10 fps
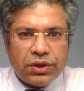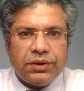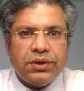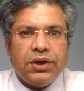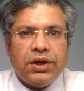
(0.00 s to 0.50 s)

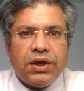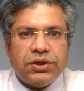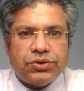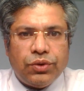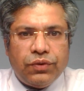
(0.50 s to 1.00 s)
Okay,
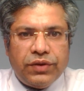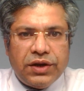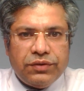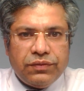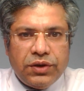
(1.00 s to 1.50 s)
so
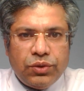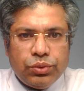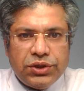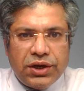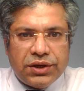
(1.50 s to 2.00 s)
whenever we
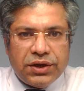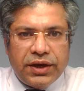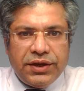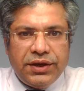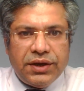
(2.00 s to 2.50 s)
do the
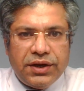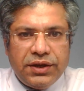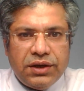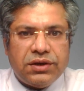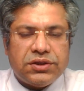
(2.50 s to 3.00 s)
any
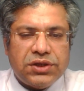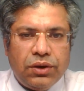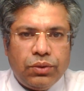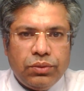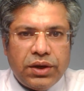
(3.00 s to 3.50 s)

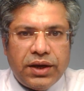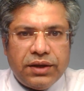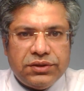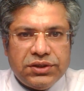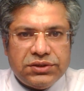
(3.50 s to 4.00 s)
ultrasound,
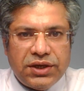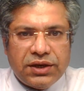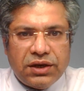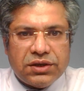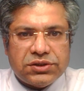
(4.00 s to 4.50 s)

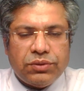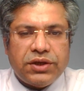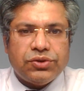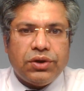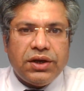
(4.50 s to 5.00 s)
that ultrasound
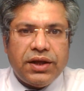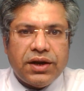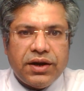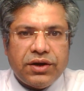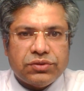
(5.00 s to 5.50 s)
has got an
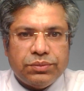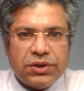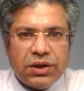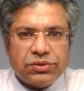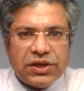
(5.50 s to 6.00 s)
error rate of
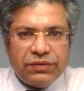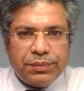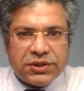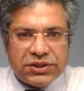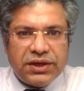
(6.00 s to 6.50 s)
something around
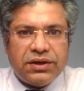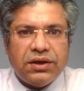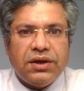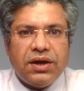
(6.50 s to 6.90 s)
7%